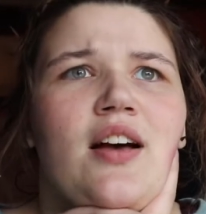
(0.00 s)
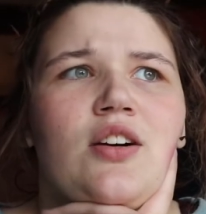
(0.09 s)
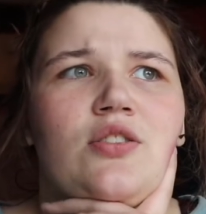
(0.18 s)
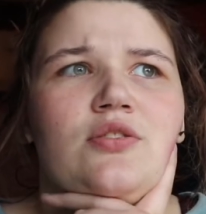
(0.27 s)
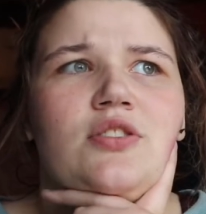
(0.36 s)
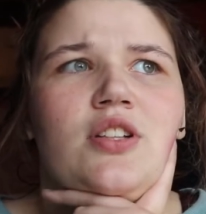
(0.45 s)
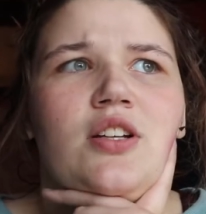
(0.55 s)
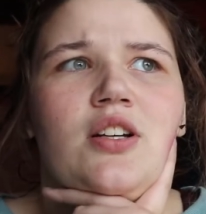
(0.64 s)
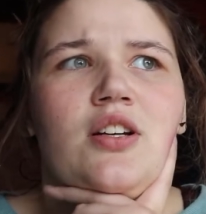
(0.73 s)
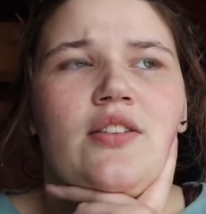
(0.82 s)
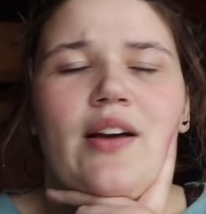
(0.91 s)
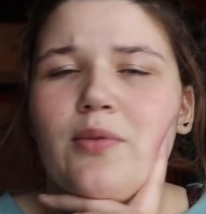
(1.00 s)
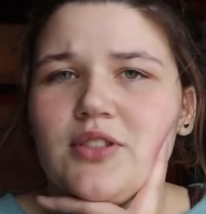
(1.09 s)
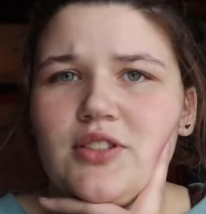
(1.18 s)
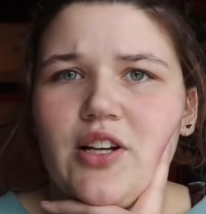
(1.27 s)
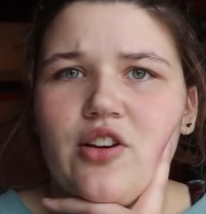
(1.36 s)
else that I
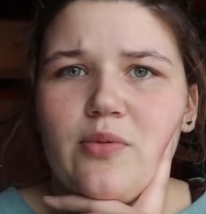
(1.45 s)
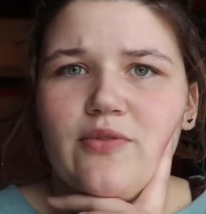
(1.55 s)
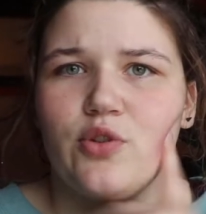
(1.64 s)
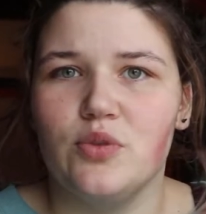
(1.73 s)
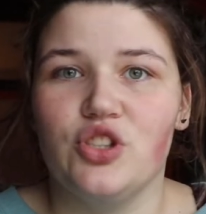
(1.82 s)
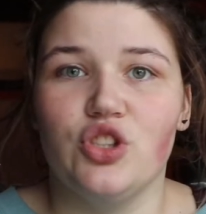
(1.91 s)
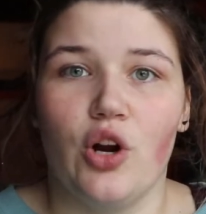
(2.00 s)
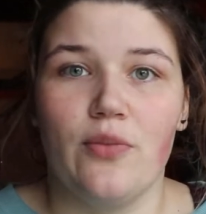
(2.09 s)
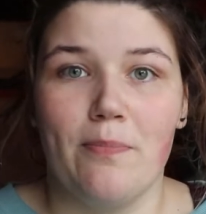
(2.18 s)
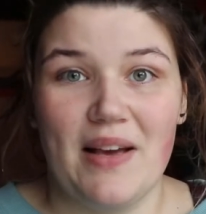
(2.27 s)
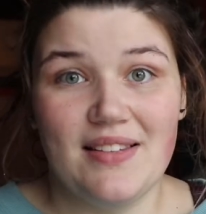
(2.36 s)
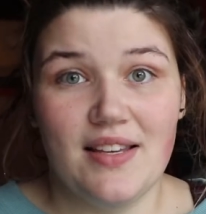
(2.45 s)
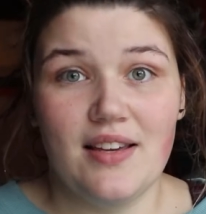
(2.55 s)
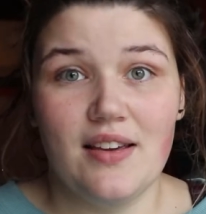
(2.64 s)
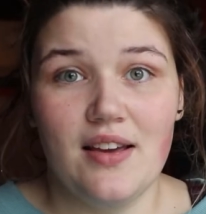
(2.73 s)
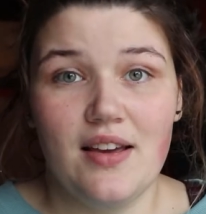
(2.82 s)
wanted to tell you before we start
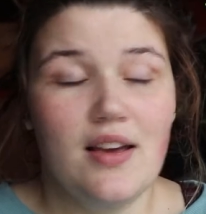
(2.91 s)
mixing?